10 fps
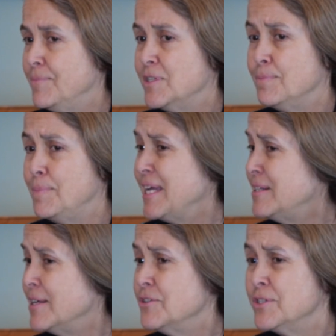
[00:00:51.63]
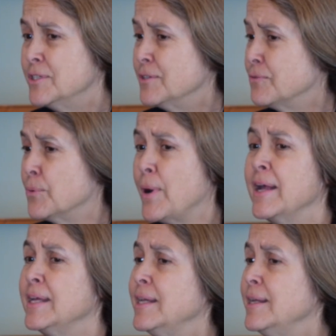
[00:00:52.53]
to pay attention to
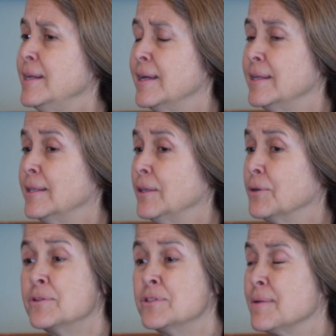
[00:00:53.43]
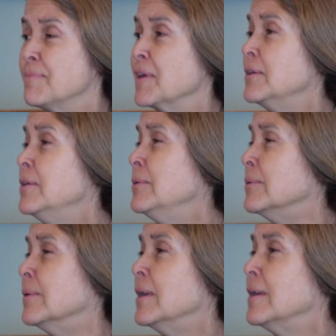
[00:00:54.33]
variety and learn something
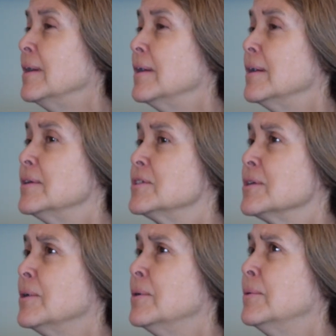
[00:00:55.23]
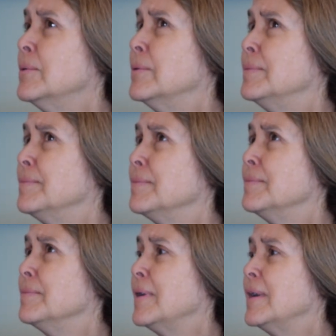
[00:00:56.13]
new. So
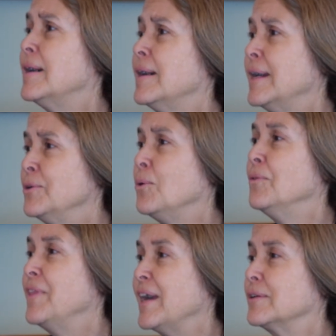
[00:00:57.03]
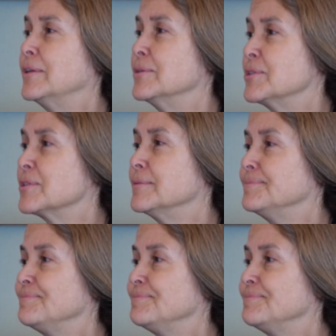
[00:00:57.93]
I'd hold that close.